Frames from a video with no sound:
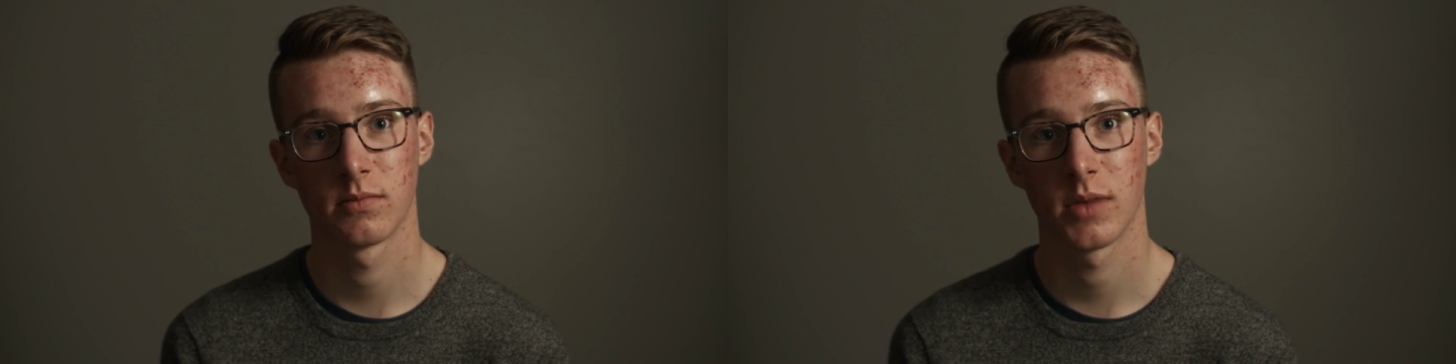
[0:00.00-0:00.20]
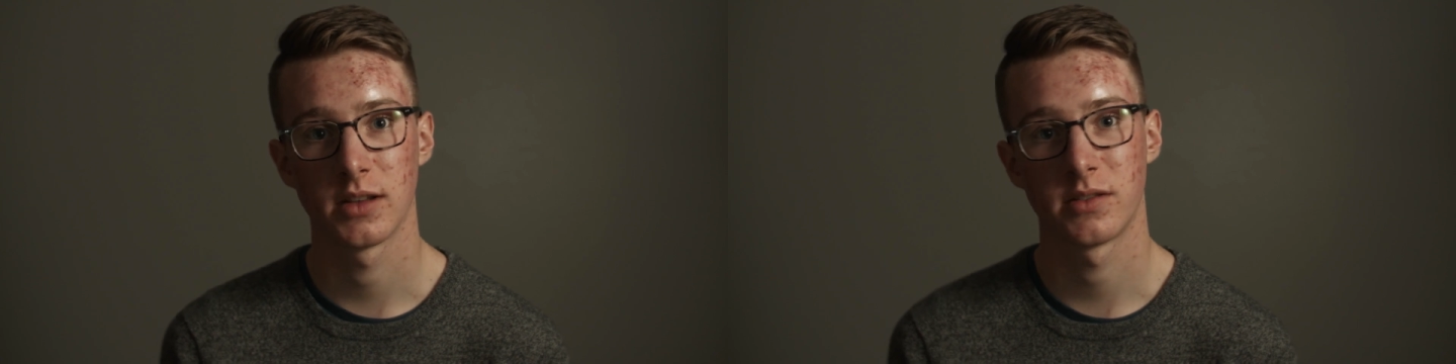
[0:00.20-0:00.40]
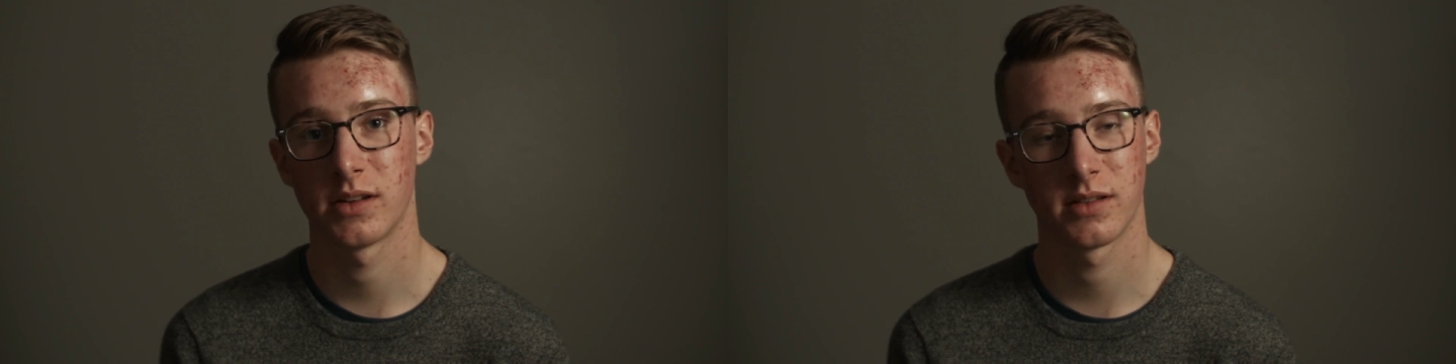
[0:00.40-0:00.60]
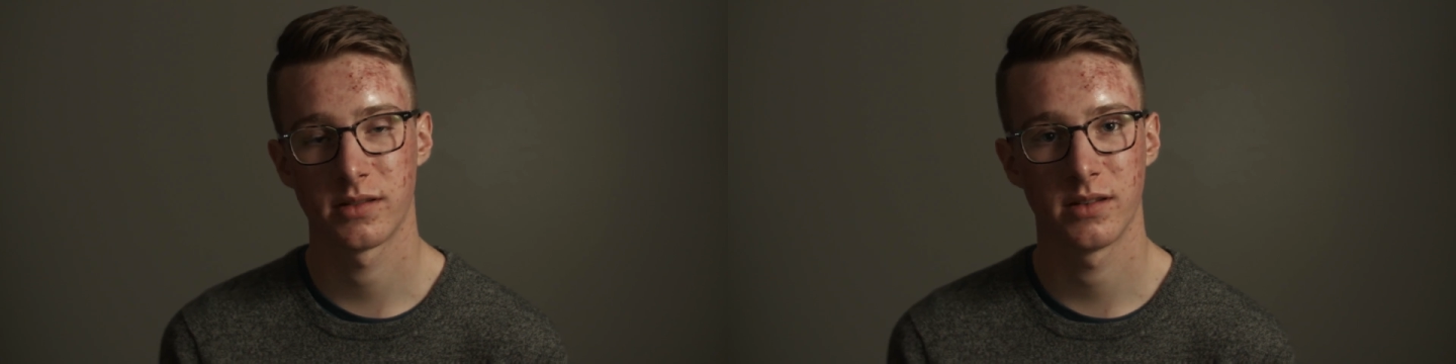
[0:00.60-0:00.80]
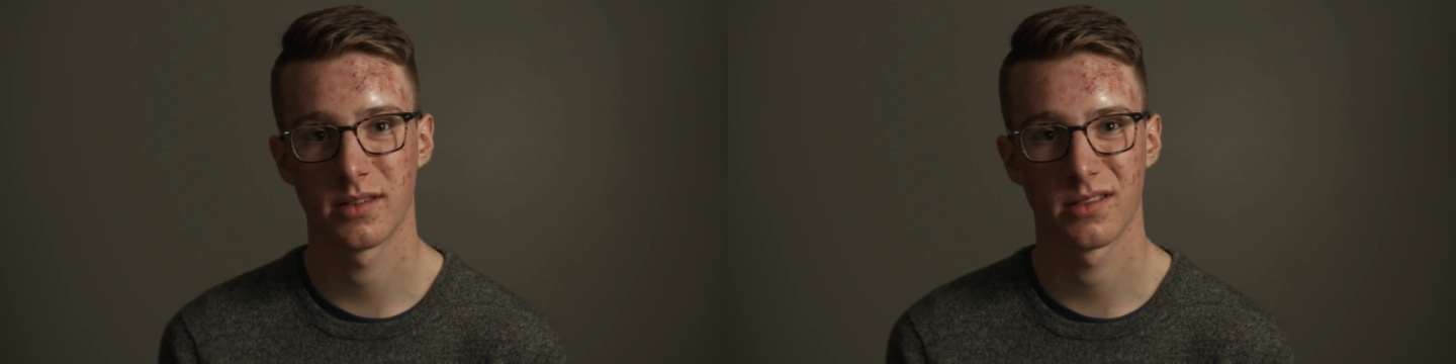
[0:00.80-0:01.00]
It's
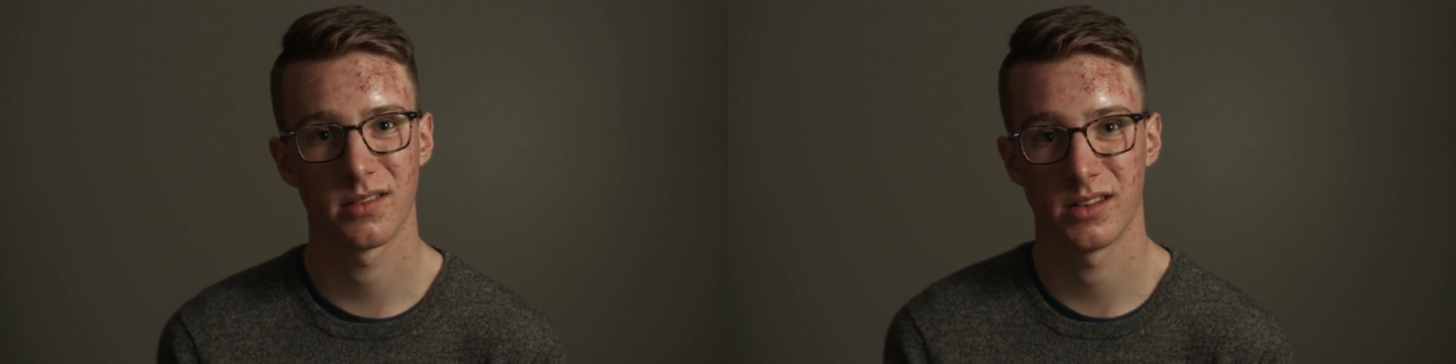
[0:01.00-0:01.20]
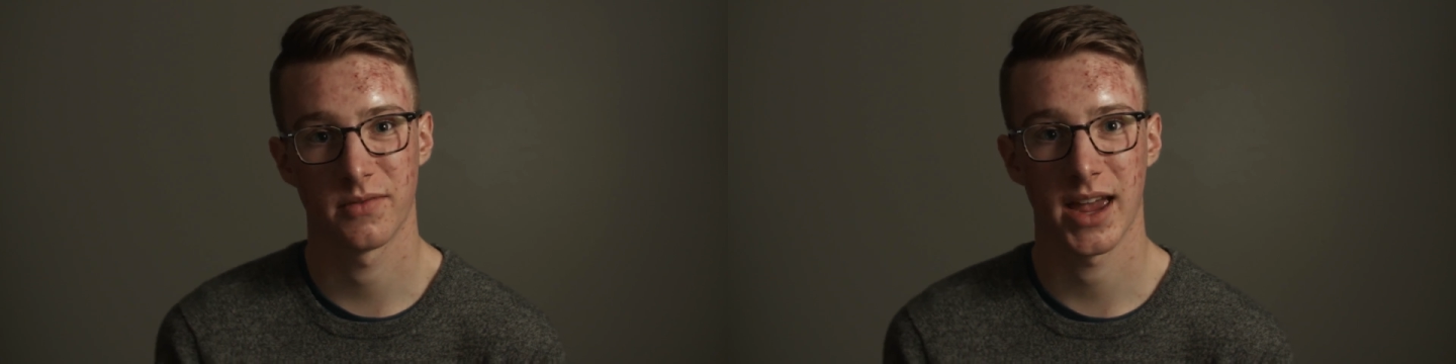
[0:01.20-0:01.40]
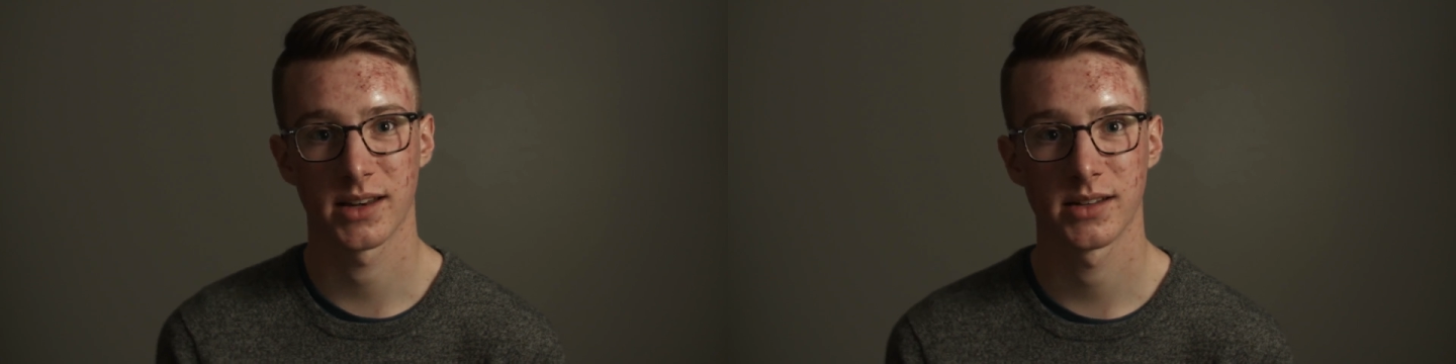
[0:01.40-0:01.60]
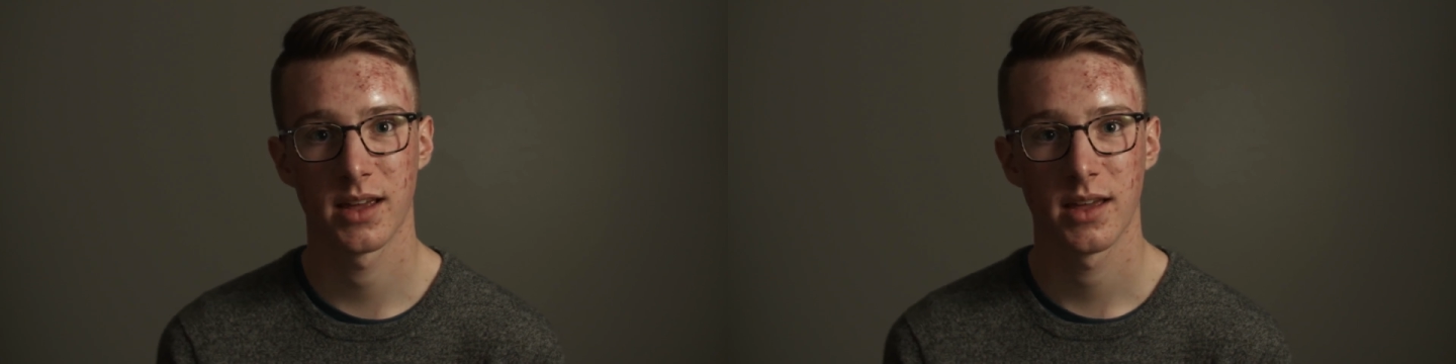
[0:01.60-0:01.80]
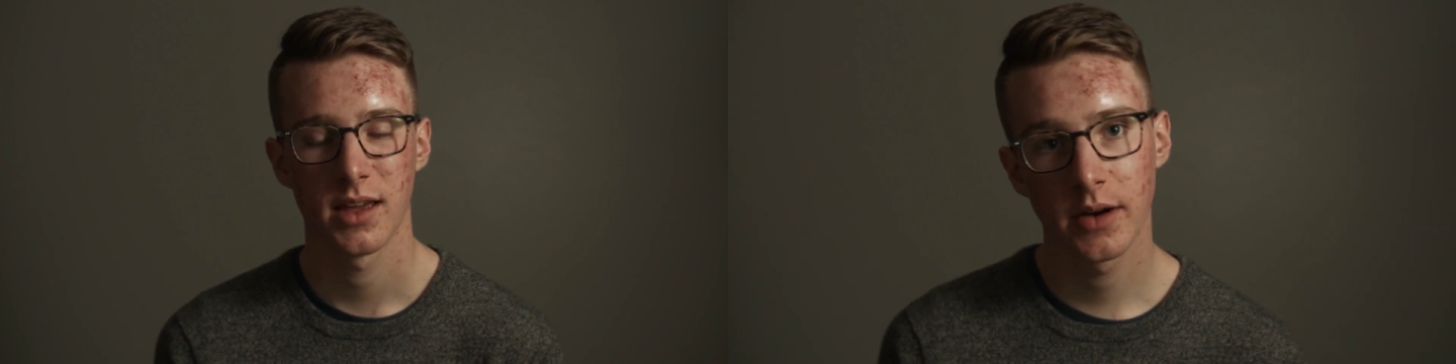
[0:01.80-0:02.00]
a fact. So
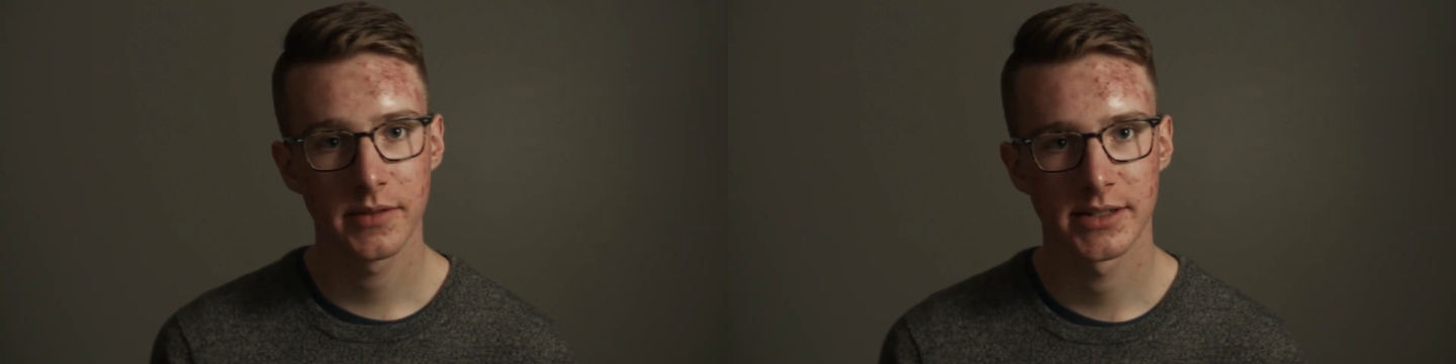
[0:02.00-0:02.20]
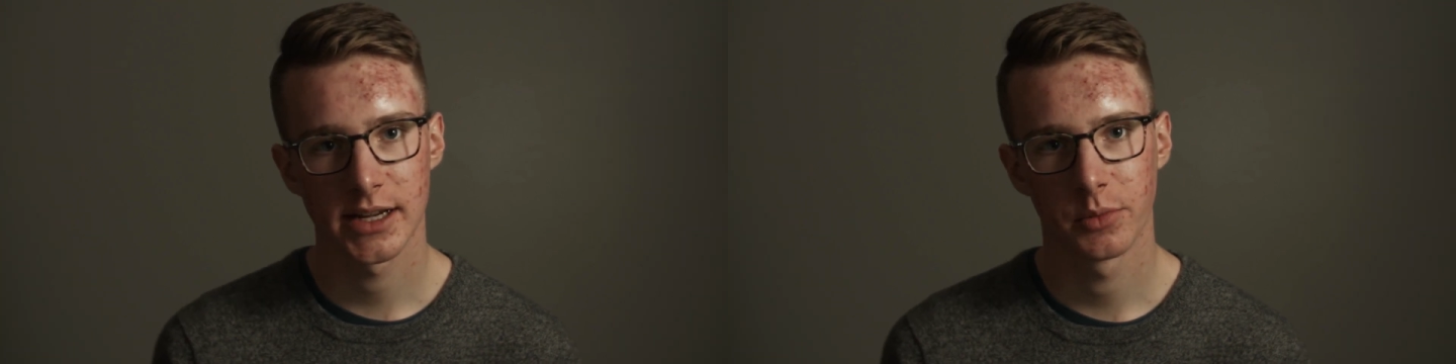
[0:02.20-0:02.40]
after I've decided